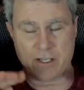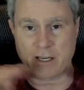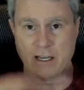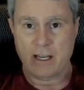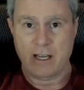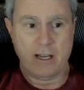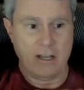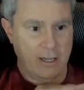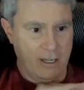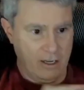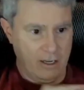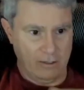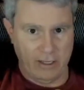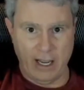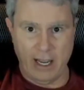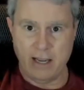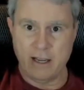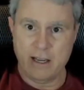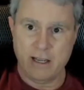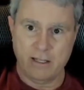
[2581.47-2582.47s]
like,
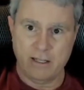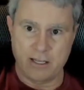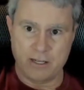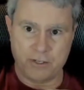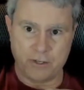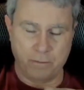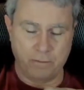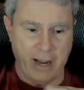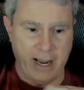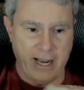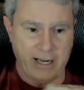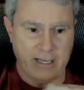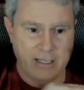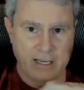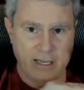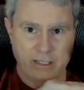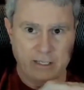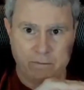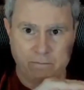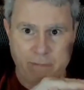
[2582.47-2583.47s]
okay, these are
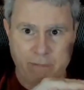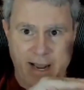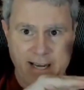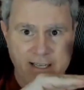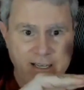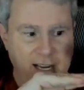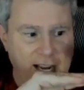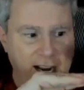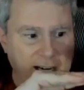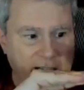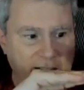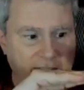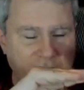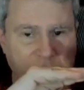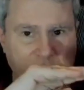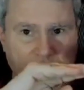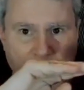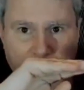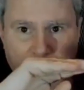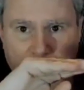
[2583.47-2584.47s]
Biden kind of
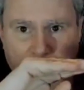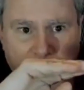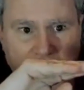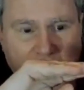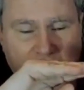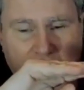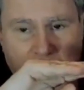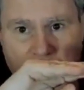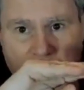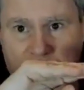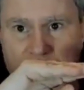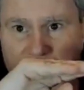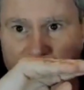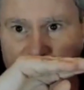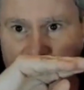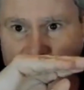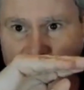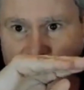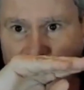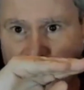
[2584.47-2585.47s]
counties,
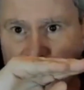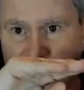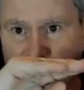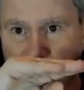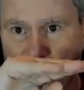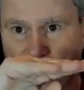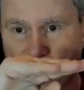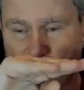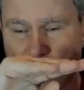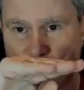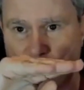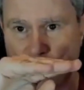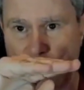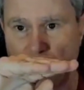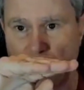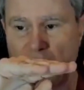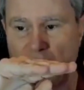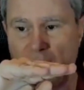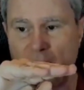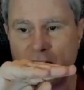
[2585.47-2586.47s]
yes, and then these are
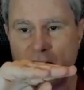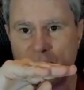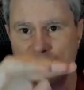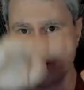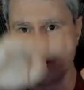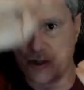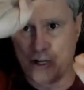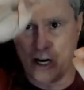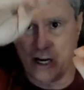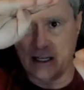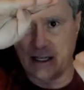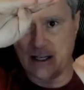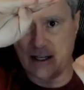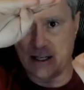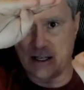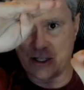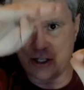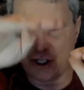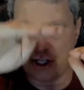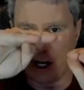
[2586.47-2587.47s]
Trump counties. There's none of
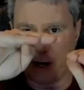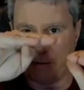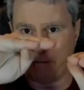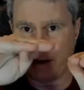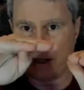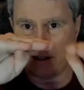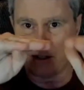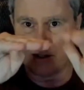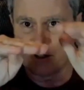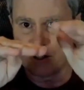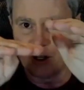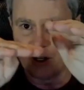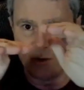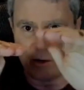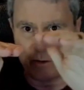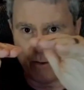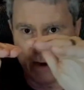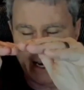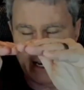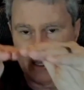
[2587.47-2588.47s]
this jumping. There's
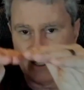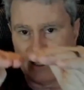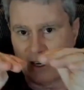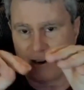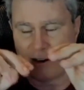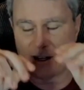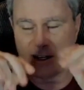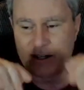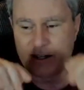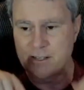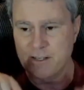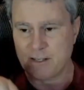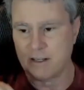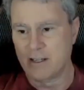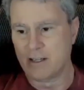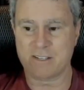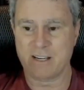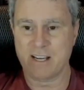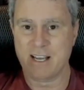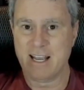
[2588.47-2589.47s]
no irregularities,
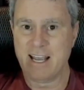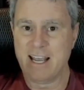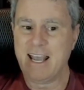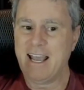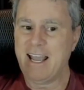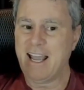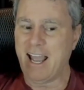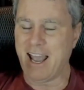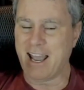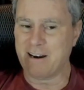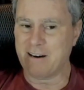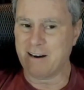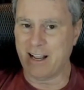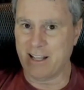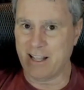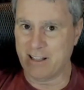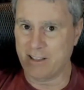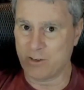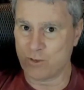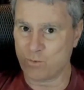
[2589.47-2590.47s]
and
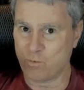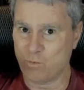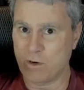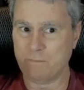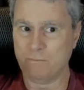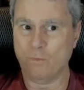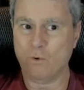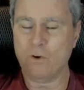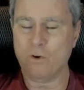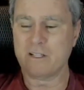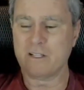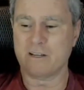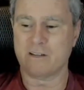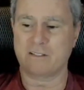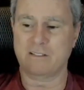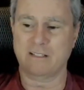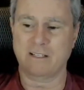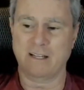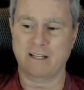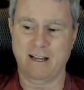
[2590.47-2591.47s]
there's one more
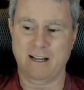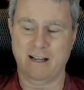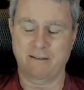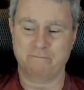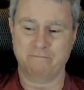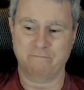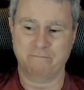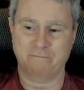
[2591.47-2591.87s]
little